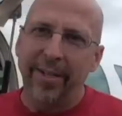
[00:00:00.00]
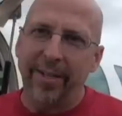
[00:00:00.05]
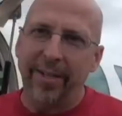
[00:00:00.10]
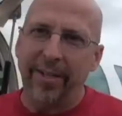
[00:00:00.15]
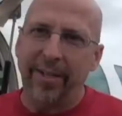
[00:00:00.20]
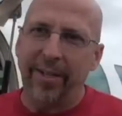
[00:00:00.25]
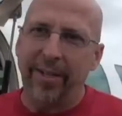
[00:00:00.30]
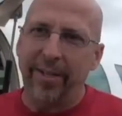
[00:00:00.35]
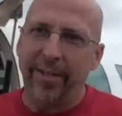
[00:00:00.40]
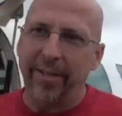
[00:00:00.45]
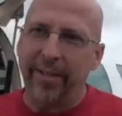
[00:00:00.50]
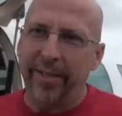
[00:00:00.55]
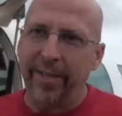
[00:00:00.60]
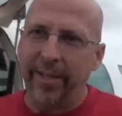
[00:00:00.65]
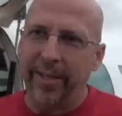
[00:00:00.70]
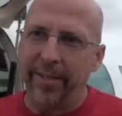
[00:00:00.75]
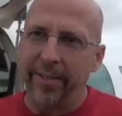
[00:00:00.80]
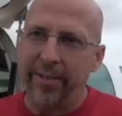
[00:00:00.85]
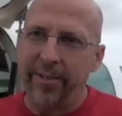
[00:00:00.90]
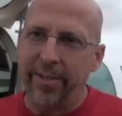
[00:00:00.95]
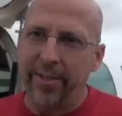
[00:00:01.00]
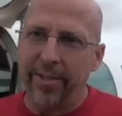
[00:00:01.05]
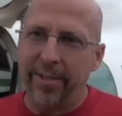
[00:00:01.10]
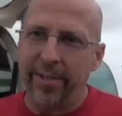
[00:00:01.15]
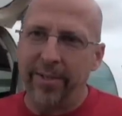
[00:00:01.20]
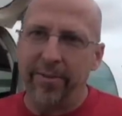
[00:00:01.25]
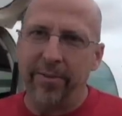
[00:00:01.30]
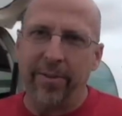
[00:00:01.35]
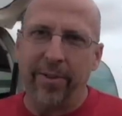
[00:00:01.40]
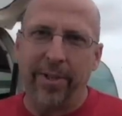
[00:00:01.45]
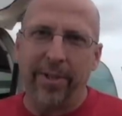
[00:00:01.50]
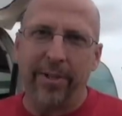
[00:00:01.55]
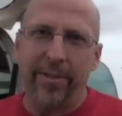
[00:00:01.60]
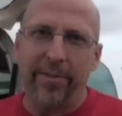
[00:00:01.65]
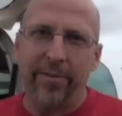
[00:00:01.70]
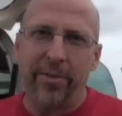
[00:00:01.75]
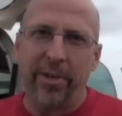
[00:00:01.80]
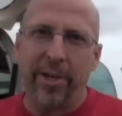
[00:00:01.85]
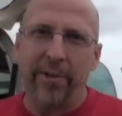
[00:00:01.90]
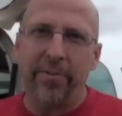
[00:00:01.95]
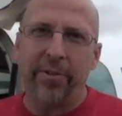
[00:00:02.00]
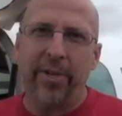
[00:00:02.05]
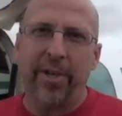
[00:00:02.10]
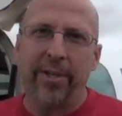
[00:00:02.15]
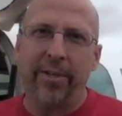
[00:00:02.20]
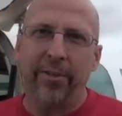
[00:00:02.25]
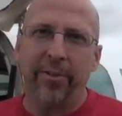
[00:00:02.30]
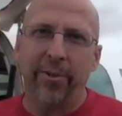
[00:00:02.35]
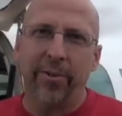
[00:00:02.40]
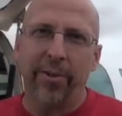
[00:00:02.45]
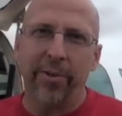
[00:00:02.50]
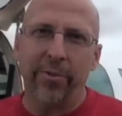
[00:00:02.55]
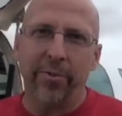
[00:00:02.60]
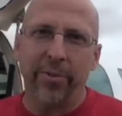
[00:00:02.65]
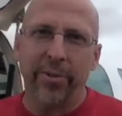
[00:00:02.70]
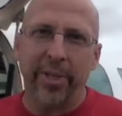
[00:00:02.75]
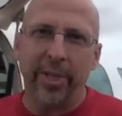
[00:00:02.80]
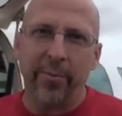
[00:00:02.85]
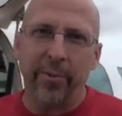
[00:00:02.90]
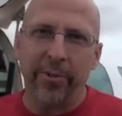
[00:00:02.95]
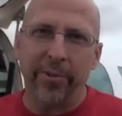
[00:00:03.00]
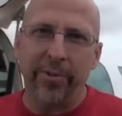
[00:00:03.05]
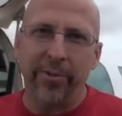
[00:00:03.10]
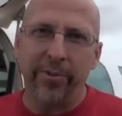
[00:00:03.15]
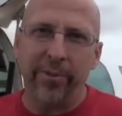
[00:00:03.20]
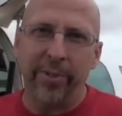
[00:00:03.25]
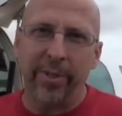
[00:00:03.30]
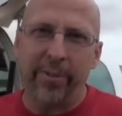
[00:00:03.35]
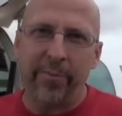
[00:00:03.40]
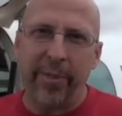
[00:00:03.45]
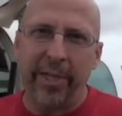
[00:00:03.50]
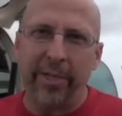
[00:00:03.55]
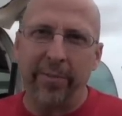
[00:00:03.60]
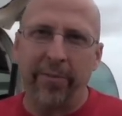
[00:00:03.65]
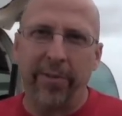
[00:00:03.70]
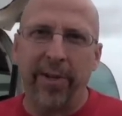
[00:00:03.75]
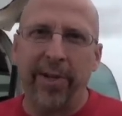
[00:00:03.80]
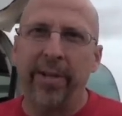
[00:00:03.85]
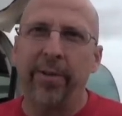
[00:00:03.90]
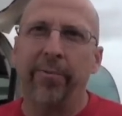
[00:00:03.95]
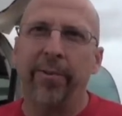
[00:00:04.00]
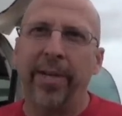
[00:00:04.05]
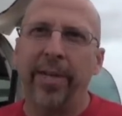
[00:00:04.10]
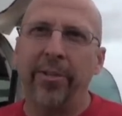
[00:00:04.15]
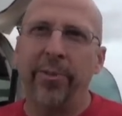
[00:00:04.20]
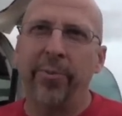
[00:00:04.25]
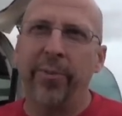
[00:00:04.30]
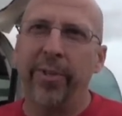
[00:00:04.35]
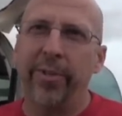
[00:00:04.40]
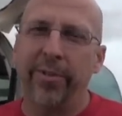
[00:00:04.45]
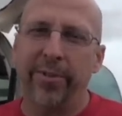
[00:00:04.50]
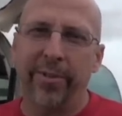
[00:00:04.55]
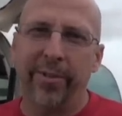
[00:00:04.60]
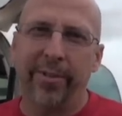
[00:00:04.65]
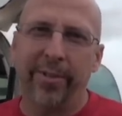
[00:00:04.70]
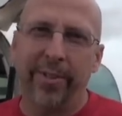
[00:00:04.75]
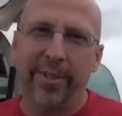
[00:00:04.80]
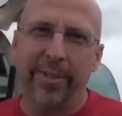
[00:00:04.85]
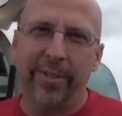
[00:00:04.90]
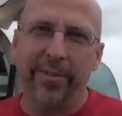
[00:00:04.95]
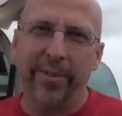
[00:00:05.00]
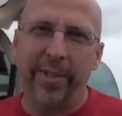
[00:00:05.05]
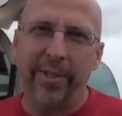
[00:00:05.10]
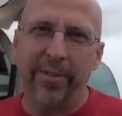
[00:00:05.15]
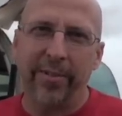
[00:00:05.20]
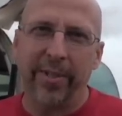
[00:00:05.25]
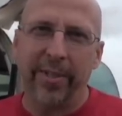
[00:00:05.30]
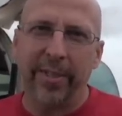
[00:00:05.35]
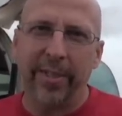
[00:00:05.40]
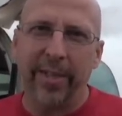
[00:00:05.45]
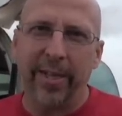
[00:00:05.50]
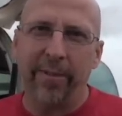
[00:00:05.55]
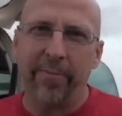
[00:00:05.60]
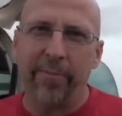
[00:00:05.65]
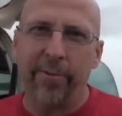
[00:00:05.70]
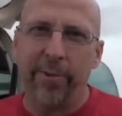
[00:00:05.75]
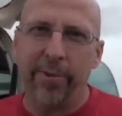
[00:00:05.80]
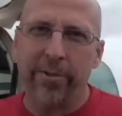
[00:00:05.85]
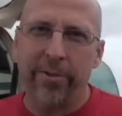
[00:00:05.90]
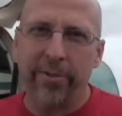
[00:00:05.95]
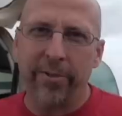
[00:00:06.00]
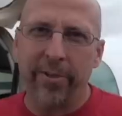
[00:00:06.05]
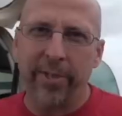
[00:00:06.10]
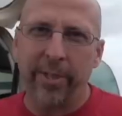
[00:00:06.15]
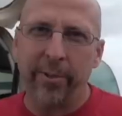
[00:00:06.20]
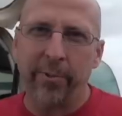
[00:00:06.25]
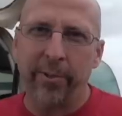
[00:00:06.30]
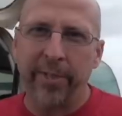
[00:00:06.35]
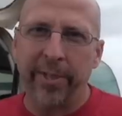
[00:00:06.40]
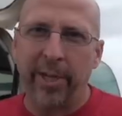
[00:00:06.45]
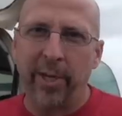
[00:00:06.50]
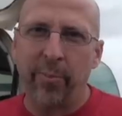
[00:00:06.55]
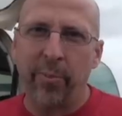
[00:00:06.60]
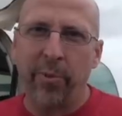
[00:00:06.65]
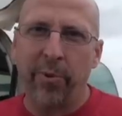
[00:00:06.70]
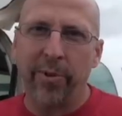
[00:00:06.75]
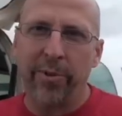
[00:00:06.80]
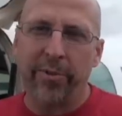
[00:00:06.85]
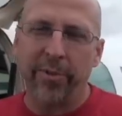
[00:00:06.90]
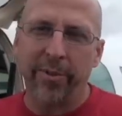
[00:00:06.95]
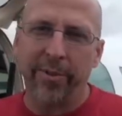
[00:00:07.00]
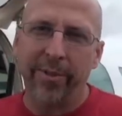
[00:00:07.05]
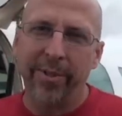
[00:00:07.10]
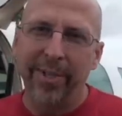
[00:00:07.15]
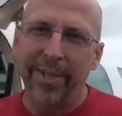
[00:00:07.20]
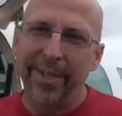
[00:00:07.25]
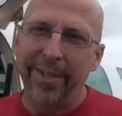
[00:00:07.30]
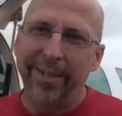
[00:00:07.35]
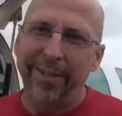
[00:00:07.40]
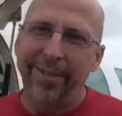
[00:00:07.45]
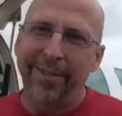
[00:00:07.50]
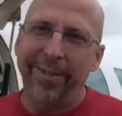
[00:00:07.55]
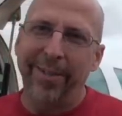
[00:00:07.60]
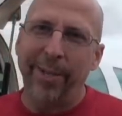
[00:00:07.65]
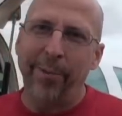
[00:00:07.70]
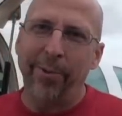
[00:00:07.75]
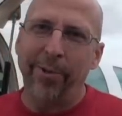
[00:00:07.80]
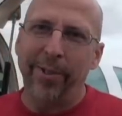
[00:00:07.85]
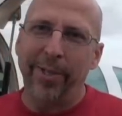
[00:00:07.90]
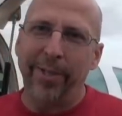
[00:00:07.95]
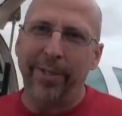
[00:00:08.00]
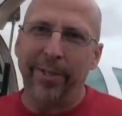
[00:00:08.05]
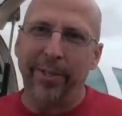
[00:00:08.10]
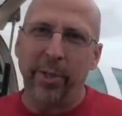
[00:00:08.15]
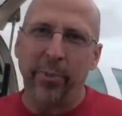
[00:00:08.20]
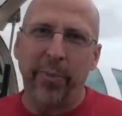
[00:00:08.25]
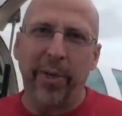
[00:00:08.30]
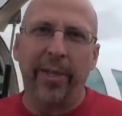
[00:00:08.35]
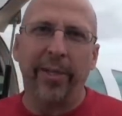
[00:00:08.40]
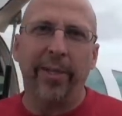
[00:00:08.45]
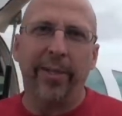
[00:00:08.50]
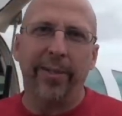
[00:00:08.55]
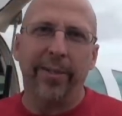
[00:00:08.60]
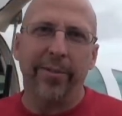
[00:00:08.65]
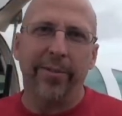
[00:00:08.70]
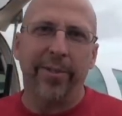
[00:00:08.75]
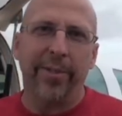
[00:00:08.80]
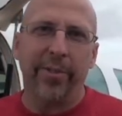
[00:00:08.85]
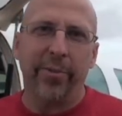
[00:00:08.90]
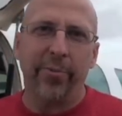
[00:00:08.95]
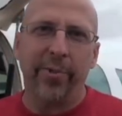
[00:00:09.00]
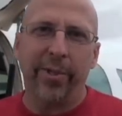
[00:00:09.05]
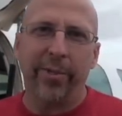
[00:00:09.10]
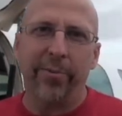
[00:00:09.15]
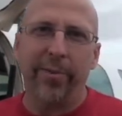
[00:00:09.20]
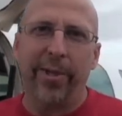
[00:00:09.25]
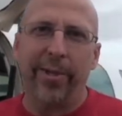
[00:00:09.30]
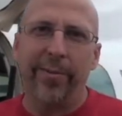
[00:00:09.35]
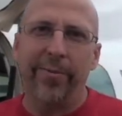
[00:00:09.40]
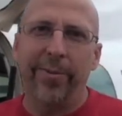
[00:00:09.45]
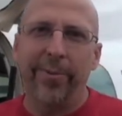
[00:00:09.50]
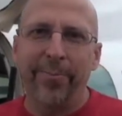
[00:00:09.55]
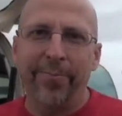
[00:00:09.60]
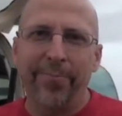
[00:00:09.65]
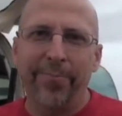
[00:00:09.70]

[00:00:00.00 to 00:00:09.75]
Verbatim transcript: Uh, and uh, uh, Jeff Sutton, of course, was able to make flight arrangements and things like that for us and deal with the airport, so they were expecting us as we arrived.